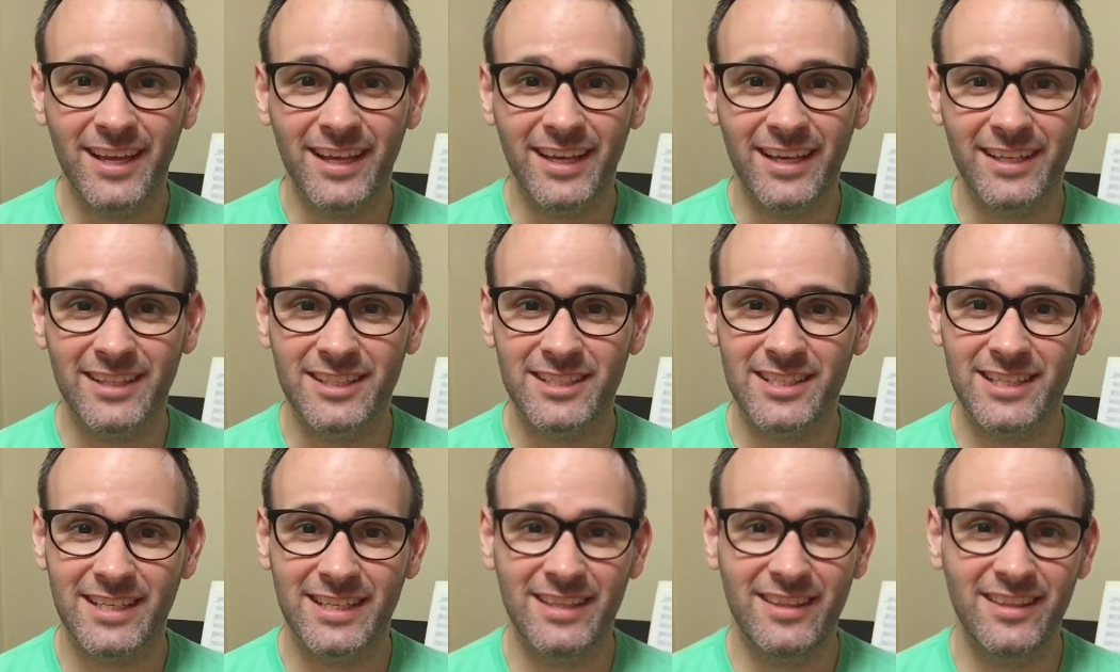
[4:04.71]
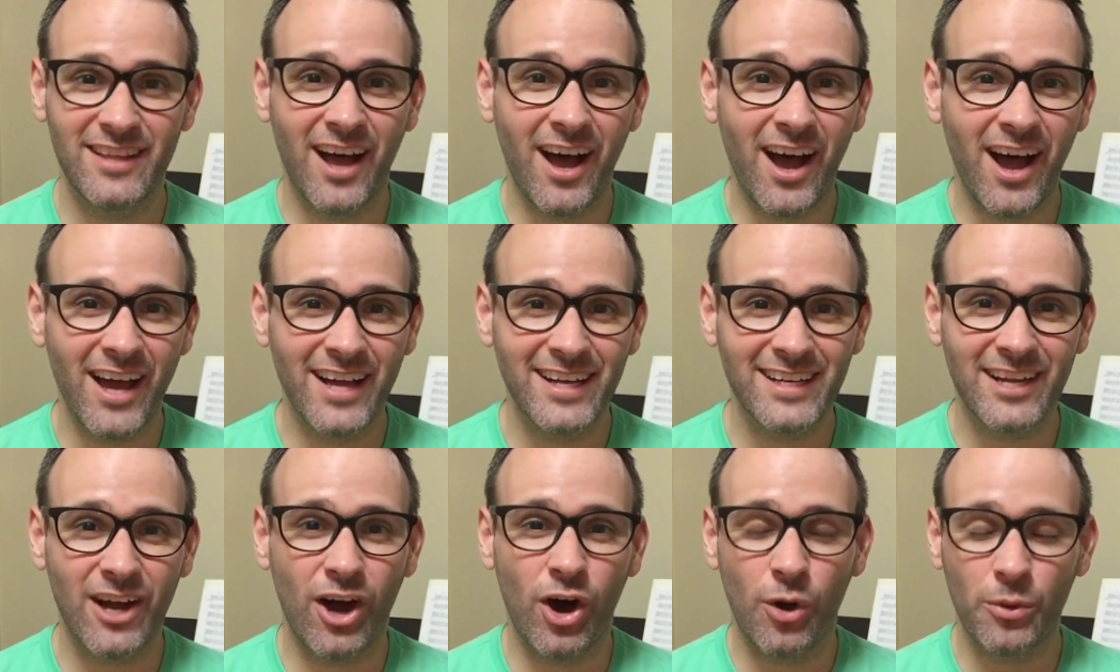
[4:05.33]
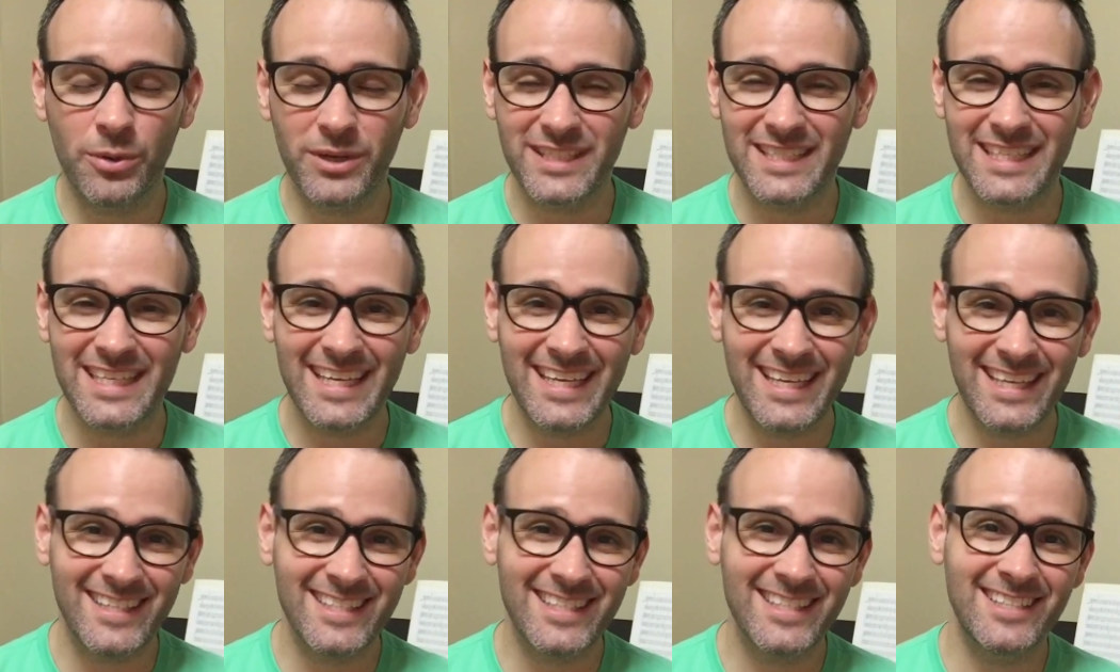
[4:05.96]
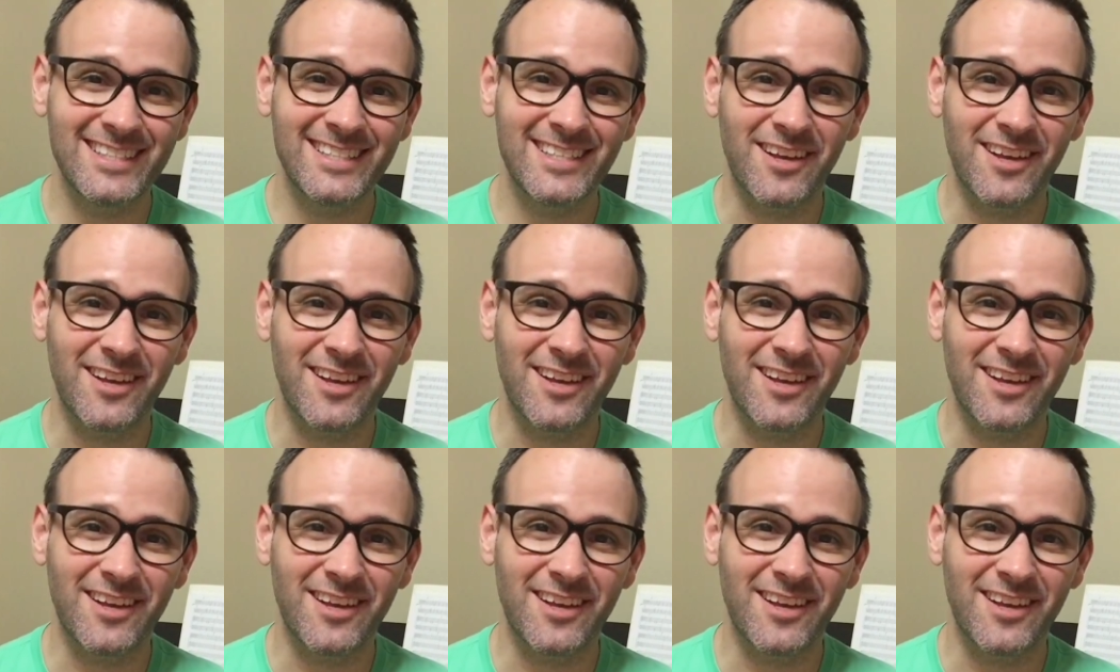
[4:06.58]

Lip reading: it's not always easy